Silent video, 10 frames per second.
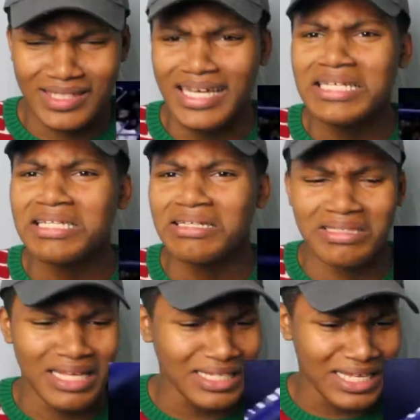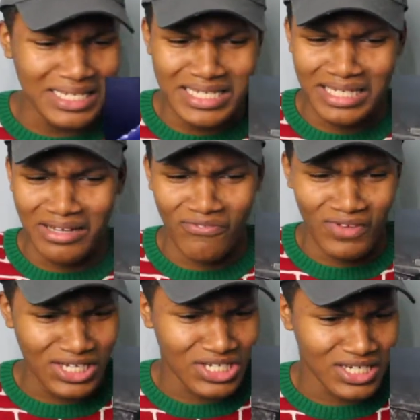that's the that just looked
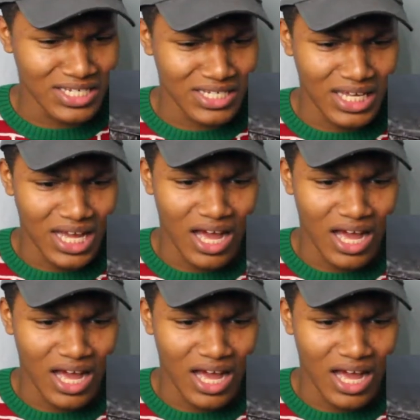vicious.